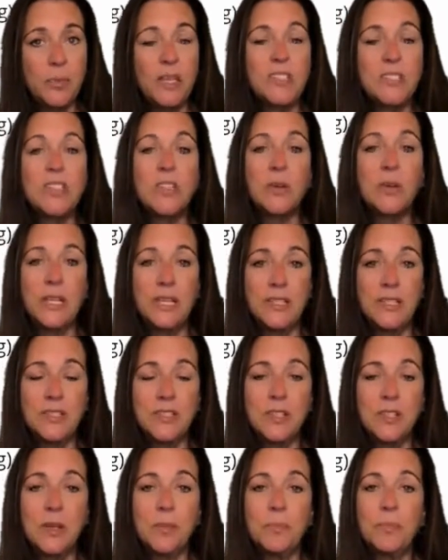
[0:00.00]
because there
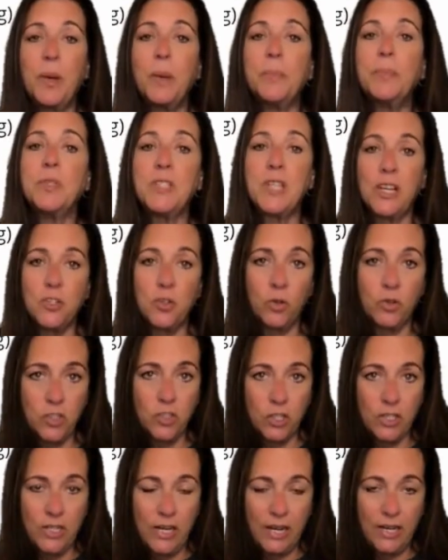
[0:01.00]
is a potential
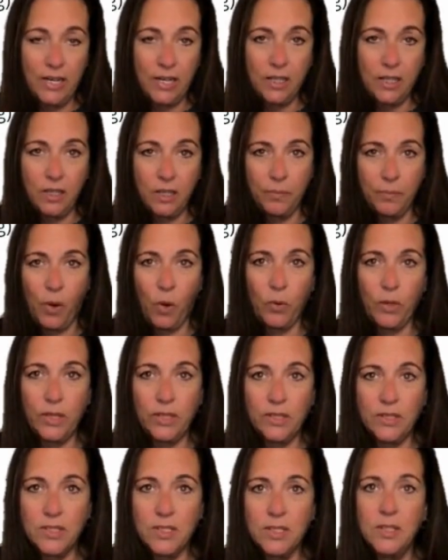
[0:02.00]
genetic
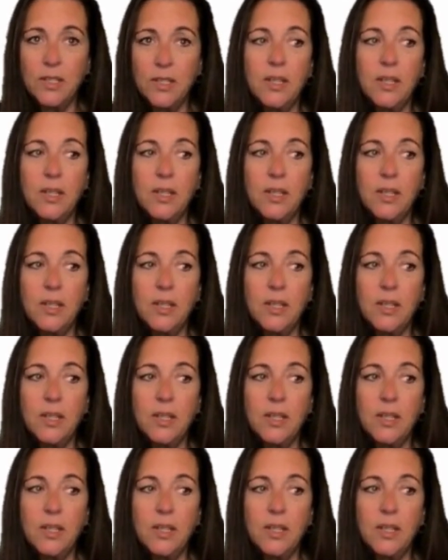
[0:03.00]
component.